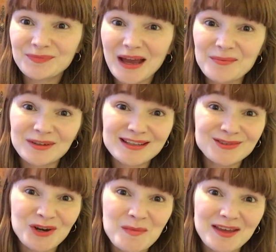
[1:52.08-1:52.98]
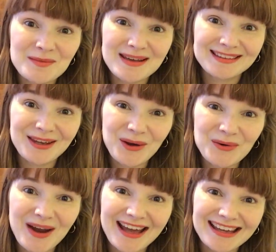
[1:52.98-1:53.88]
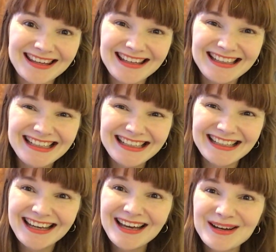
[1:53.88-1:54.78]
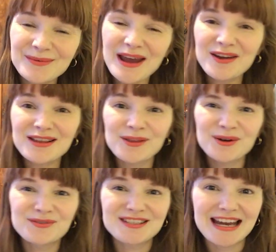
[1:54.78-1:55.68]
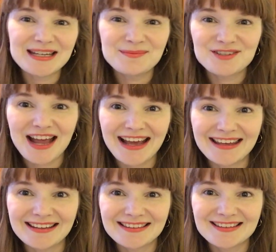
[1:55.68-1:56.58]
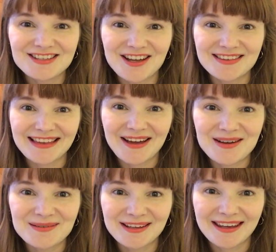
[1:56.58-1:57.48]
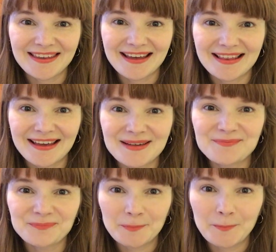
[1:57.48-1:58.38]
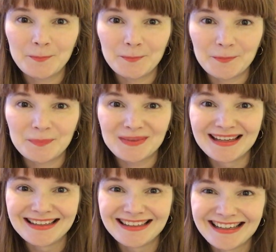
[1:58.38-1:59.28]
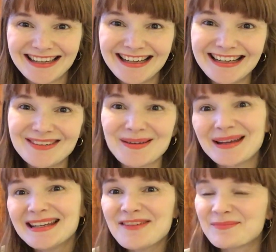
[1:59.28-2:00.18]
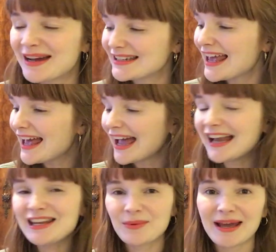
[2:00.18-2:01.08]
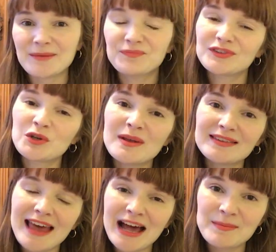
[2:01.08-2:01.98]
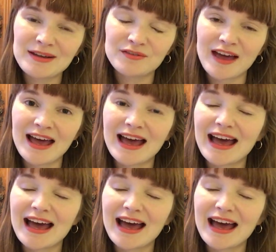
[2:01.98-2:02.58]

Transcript: I'm really sorry about the messy coat rack. We own a lot of denim jackets, it turns out. I'm looking at that like, but never mind. Anyway, so we went to the Handmade Fair,